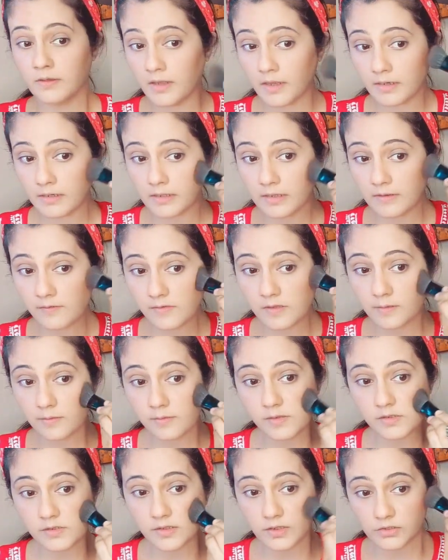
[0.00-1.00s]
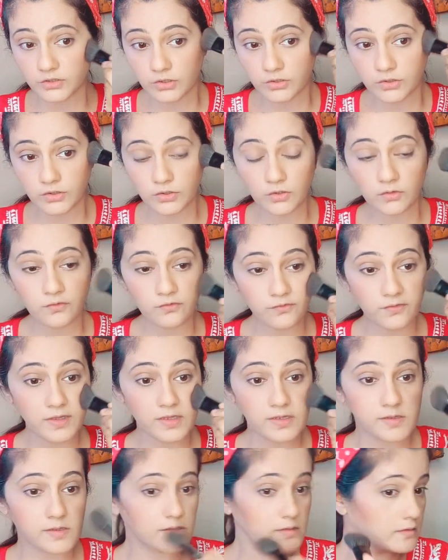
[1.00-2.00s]
and give some structure to your
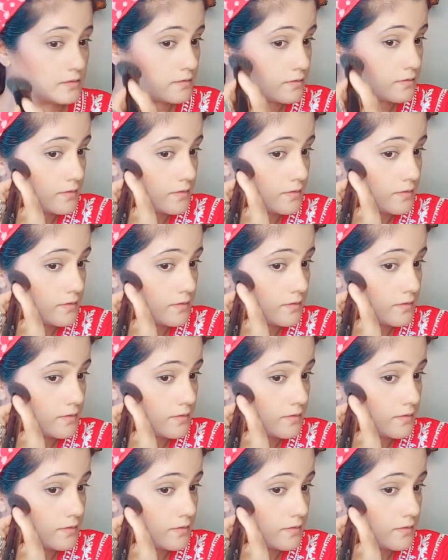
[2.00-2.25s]
face.